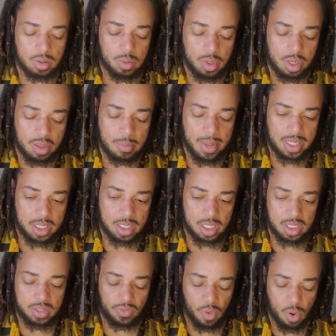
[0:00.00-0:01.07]
What are the
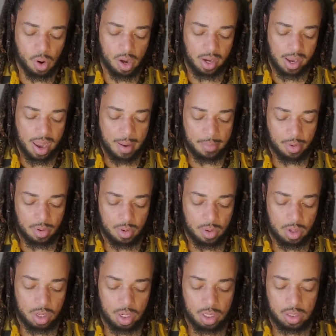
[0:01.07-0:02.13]
messages for
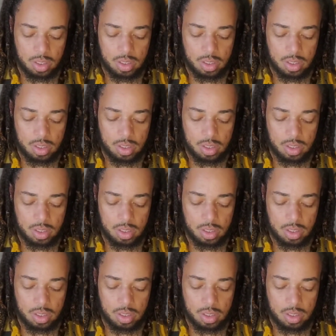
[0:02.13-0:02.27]
Capricorn?